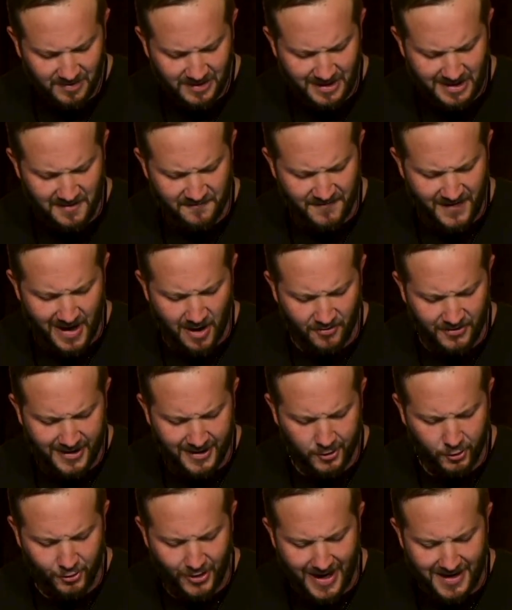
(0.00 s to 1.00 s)
It found
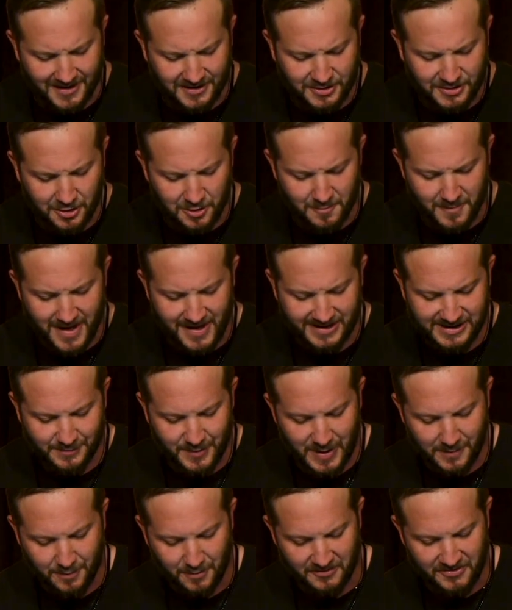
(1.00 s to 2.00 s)
that gratitude makes
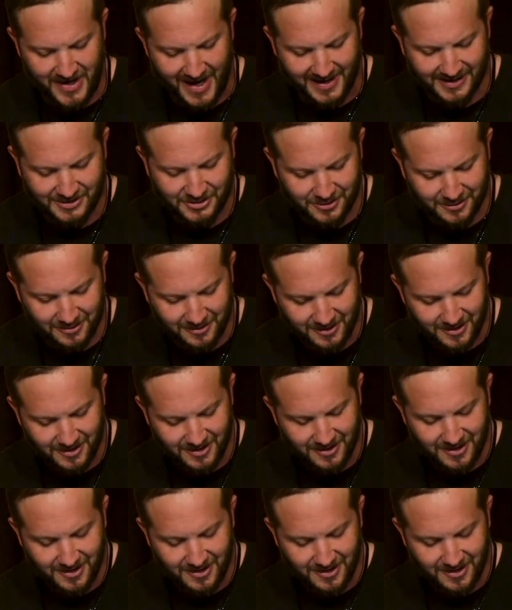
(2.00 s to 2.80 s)
people nicer,